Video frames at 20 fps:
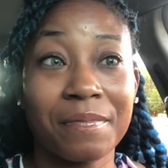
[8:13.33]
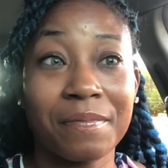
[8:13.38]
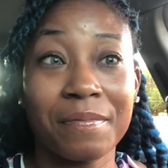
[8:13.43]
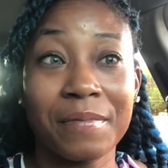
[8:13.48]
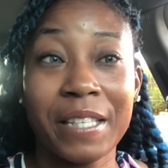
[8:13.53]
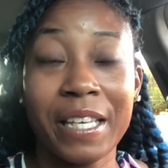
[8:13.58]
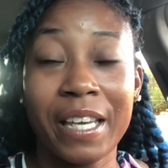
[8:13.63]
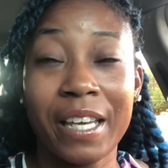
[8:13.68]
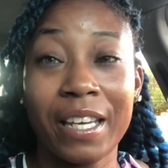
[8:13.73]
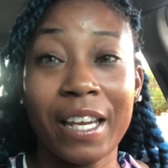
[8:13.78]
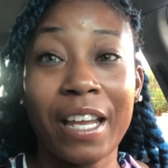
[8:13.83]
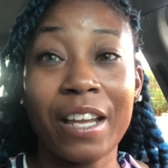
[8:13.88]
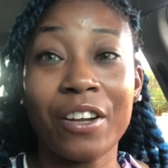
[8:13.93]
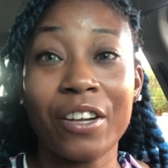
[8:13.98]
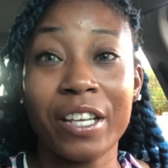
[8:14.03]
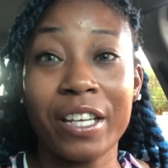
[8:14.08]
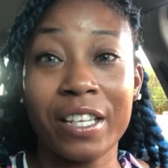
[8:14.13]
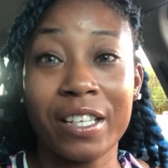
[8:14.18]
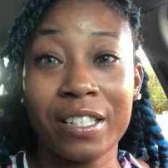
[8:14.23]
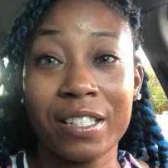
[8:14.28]
yeah, they are
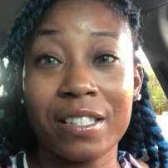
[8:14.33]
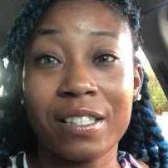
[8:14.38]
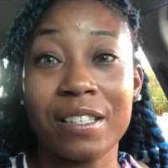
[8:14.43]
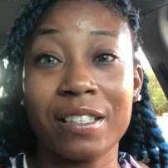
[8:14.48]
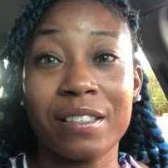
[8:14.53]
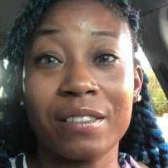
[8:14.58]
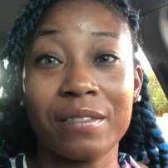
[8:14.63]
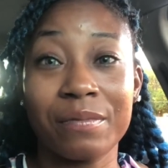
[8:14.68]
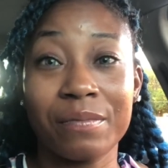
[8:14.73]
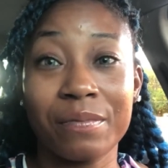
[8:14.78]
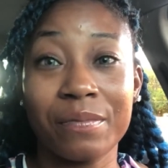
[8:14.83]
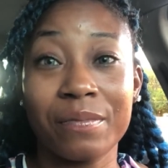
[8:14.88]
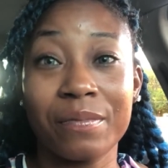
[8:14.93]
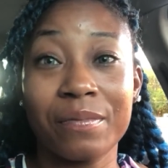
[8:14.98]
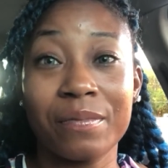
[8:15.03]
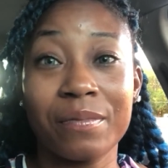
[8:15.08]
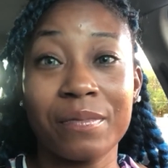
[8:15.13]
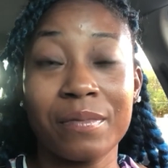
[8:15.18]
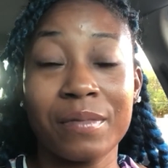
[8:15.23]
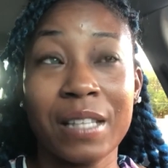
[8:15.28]
innocent.
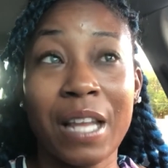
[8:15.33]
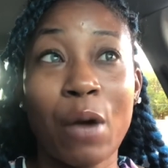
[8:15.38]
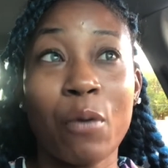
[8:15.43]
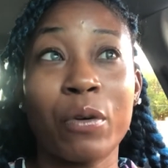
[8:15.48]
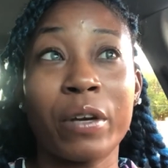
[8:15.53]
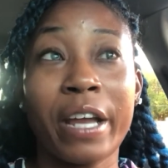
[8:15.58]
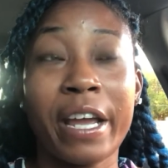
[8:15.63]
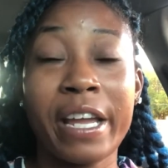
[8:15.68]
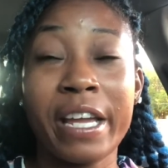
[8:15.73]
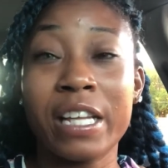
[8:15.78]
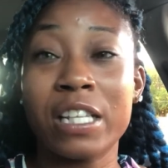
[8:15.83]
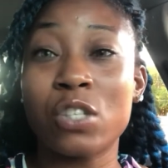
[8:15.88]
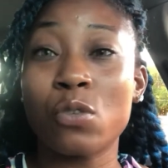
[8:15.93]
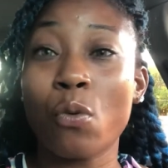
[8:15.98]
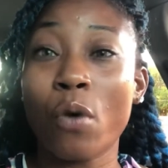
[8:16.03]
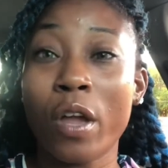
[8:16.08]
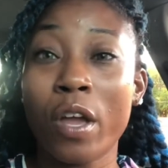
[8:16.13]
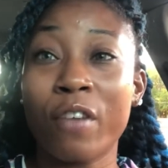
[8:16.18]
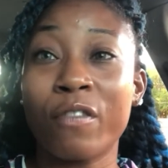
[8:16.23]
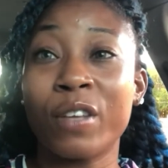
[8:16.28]
Now, when they hit
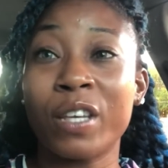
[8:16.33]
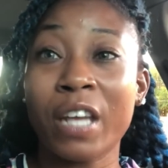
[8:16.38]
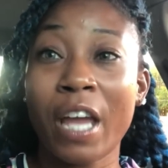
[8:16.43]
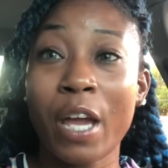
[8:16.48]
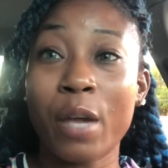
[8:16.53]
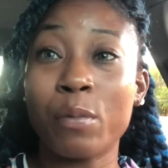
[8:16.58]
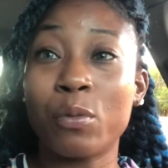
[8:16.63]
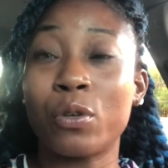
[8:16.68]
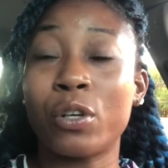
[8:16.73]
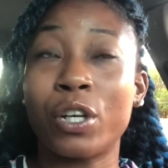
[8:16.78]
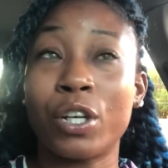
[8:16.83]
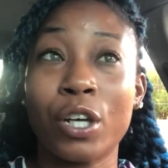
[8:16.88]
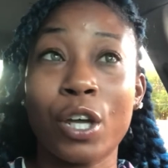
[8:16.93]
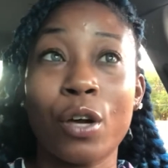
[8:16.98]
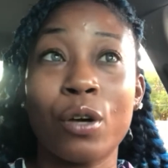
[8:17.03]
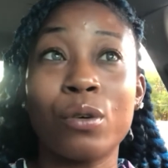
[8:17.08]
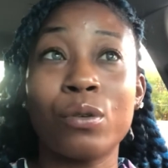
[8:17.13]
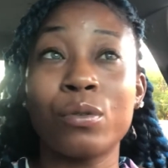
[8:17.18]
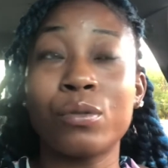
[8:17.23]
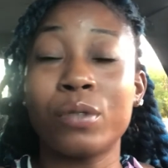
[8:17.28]
12 and able to
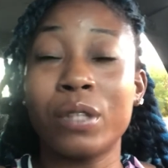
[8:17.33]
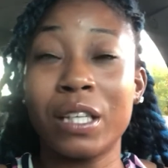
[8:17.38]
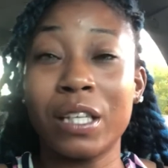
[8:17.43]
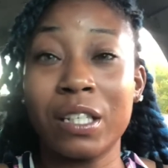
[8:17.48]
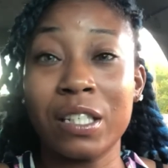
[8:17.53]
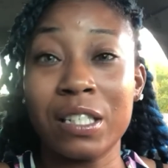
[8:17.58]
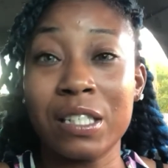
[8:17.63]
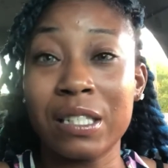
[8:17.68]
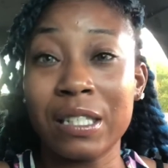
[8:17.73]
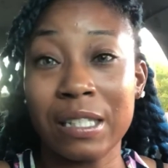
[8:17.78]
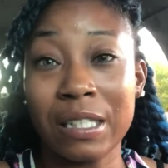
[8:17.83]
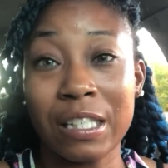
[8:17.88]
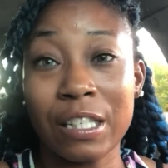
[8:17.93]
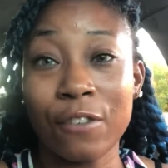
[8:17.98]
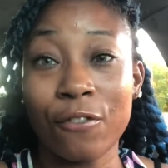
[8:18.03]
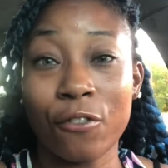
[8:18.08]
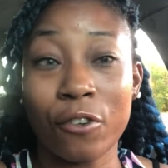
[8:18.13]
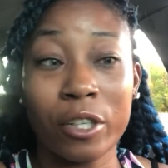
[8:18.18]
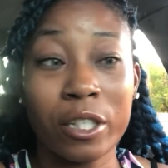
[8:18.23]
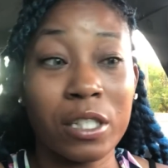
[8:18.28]
know, then it's a
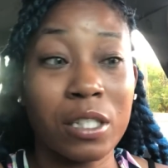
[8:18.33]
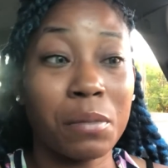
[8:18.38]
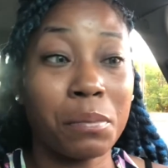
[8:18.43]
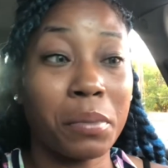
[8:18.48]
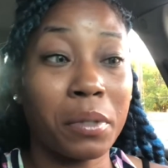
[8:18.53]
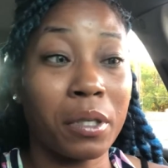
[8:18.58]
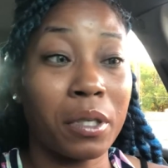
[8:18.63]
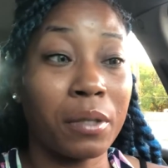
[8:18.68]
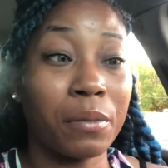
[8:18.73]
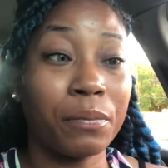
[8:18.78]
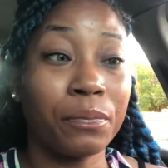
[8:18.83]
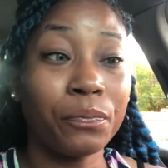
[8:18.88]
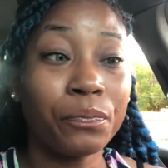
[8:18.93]
difference. But